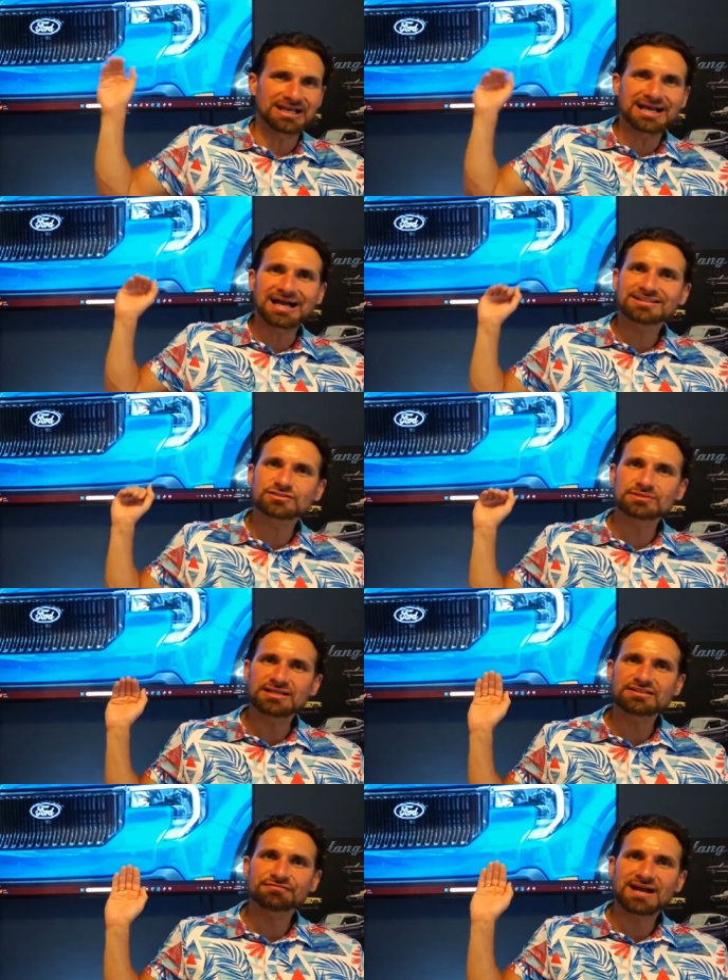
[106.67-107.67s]
I, I, do
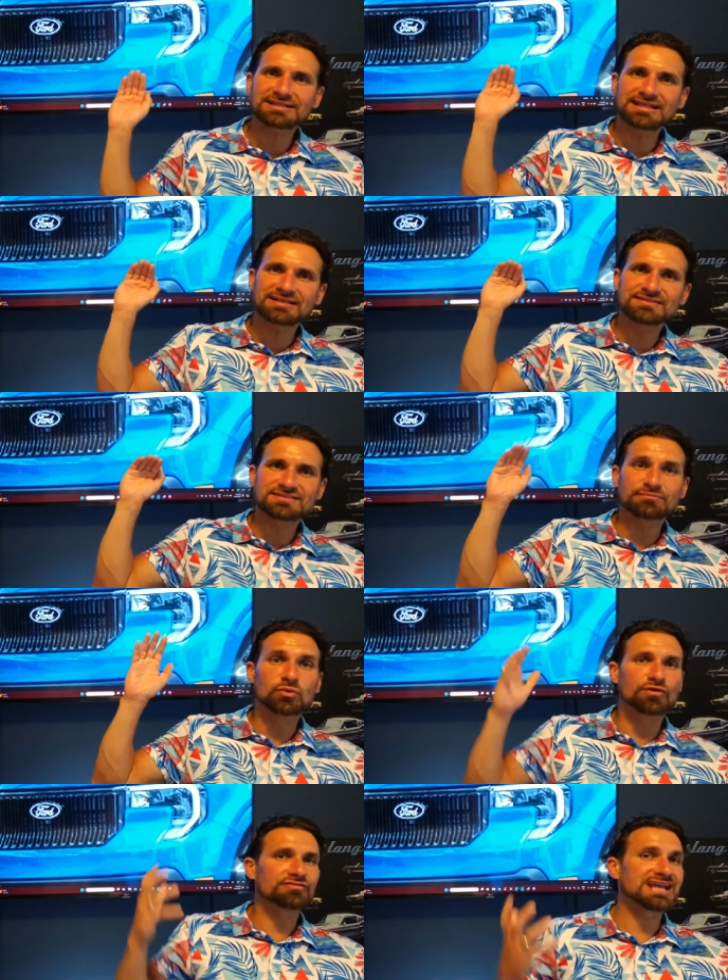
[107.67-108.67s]
like the fact that it gives it
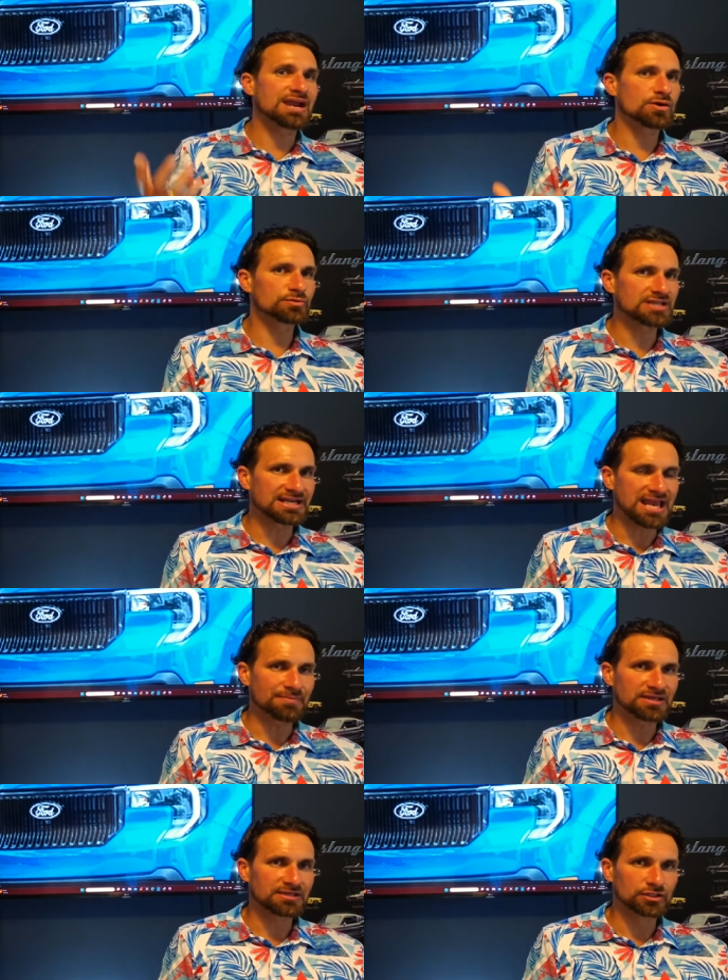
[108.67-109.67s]
more of an
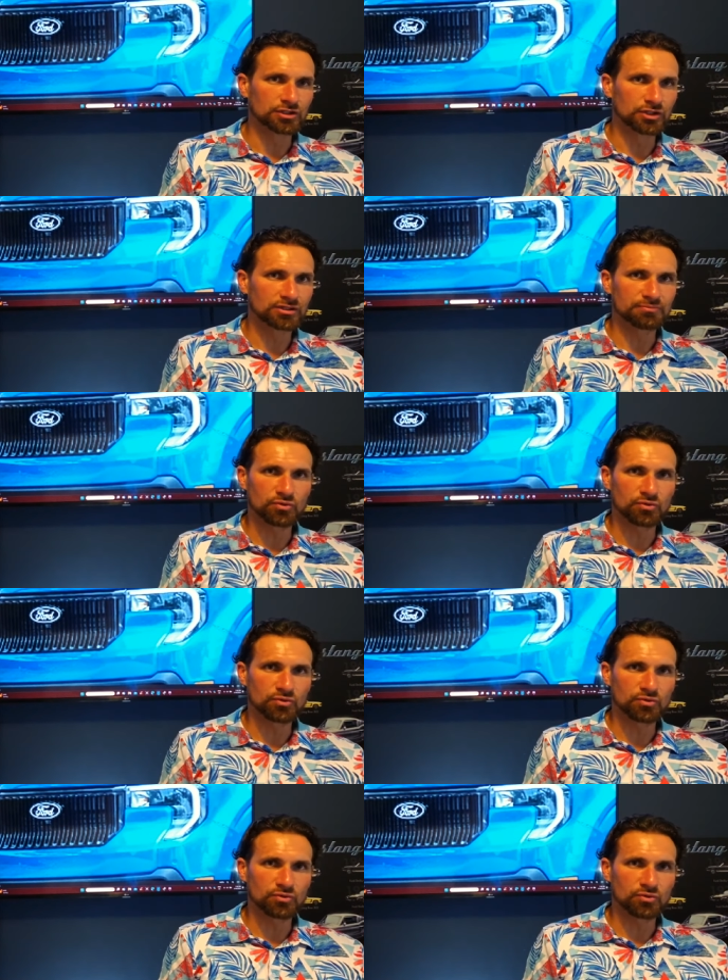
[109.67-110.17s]
aerodynamic look,